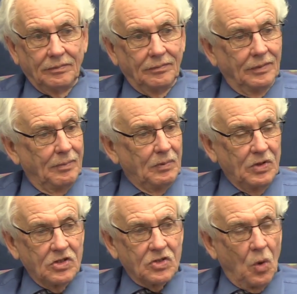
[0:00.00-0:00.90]
I mean, we
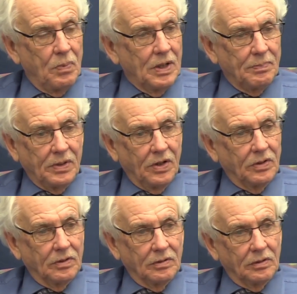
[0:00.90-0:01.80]
just opened up
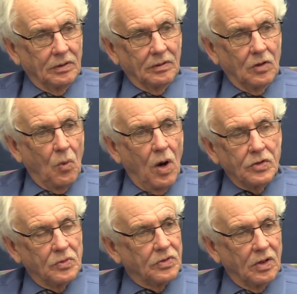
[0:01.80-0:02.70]
another
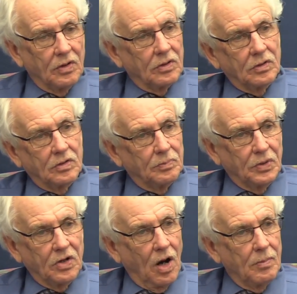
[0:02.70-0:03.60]
quadrant there to
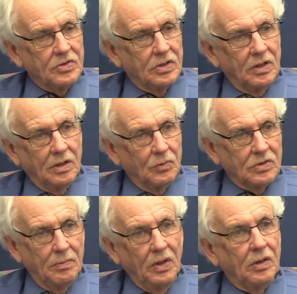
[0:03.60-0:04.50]
put garbage in, and it was
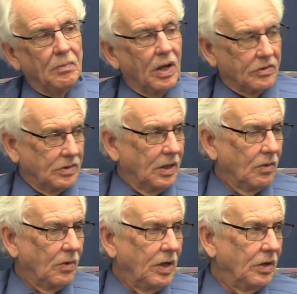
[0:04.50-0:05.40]
$1 million to get it
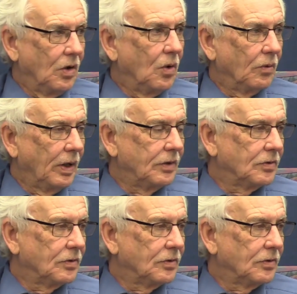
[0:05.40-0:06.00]
ready to go, right?